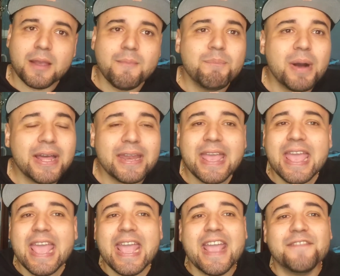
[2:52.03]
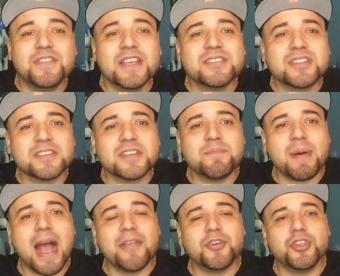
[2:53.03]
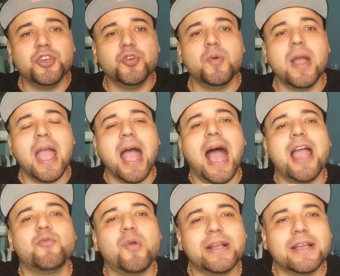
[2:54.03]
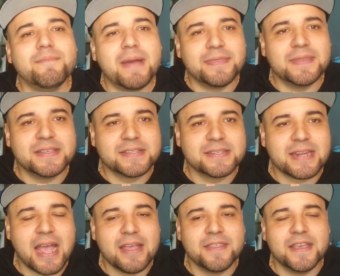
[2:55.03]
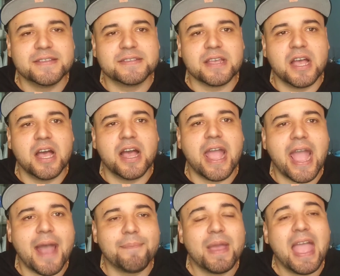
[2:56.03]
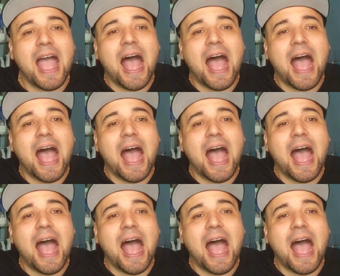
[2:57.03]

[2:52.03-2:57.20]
But if this doesn't bother you, I recommend this app.